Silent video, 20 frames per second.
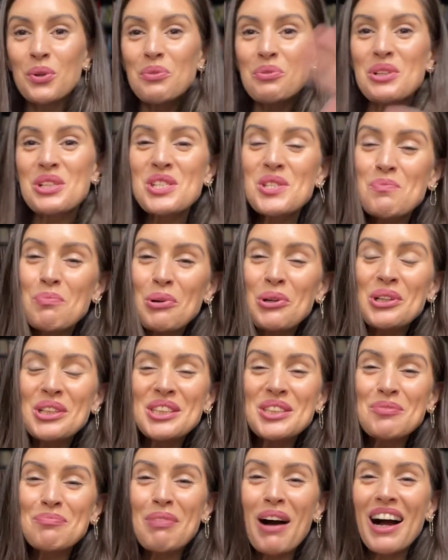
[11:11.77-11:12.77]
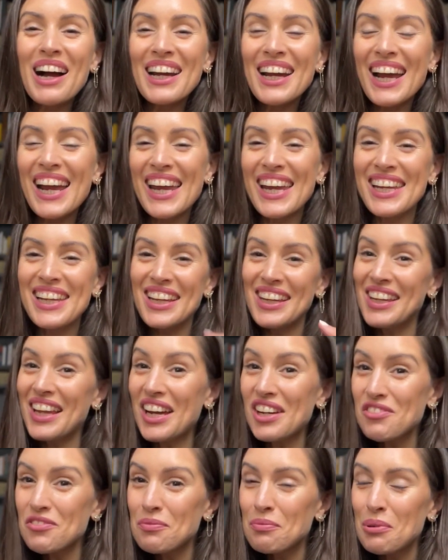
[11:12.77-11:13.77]
were spoiled by a
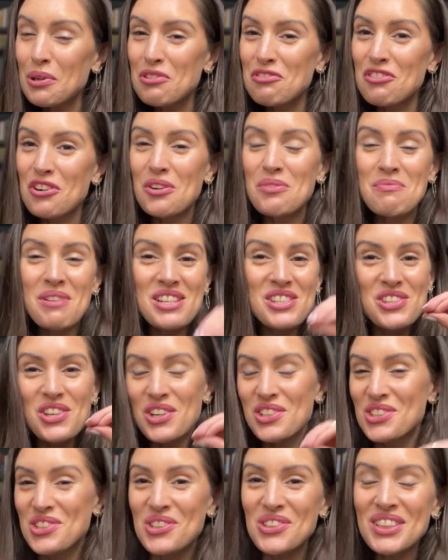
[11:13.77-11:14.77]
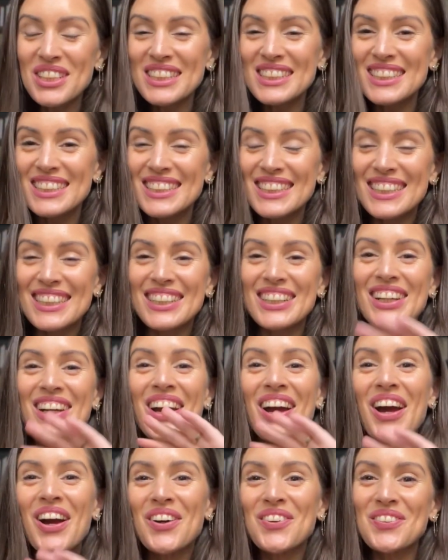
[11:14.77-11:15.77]
live performance during the dinner
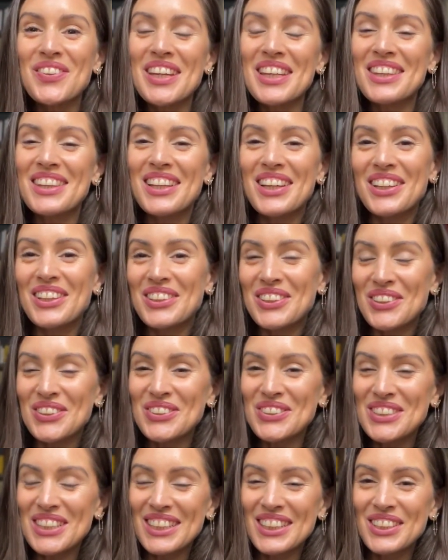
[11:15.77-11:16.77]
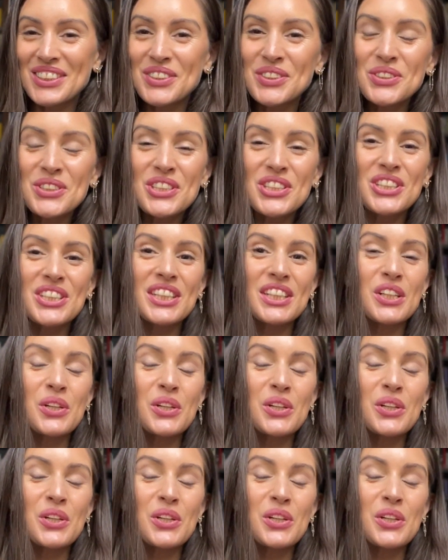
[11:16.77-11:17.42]
with Ryoko Sekiguchi,